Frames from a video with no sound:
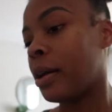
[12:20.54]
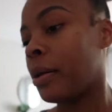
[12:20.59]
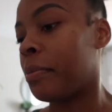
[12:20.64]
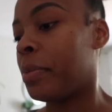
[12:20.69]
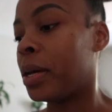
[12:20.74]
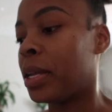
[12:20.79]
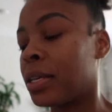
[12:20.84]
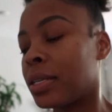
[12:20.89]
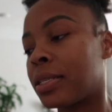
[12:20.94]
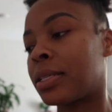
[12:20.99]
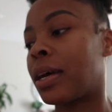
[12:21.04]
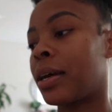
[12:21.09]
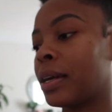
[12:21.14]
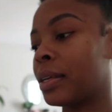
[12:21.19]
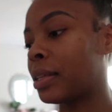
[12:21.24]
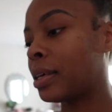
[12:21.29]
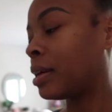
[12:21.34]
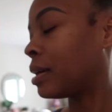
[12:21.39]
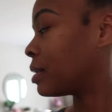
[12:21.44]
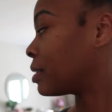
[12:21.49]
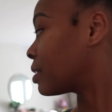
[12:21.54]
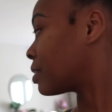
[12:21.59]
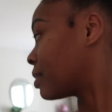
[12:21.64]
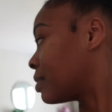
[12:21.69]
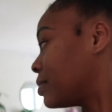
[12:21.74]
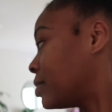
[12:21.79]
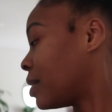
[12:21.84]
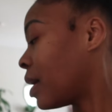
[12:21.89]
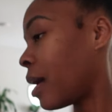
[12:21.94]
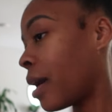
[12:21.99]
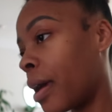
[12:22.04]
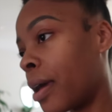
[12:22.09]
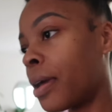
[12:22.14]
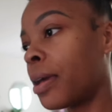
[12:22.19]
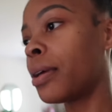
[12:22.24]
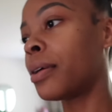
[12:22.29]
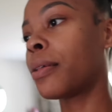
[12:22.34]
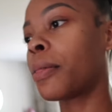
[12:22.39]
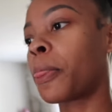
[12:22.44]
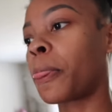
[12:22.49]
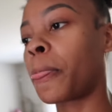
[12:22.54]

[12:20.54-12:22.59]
But it's like at the end of the day,